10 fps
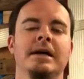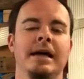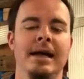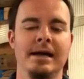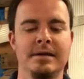
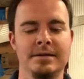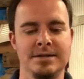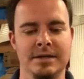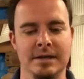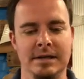And
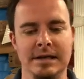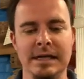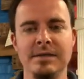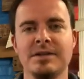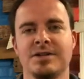
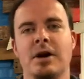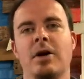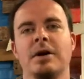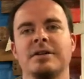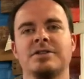in this
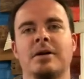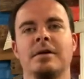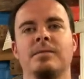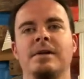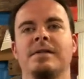card, it
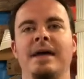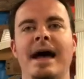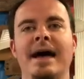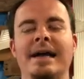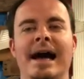started with
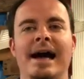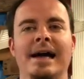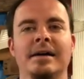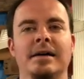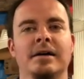Haggai
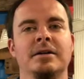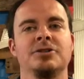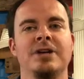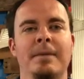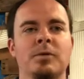
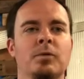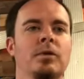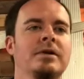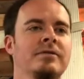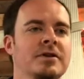chapter
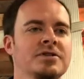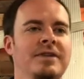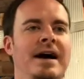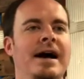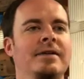1, verse
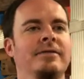5.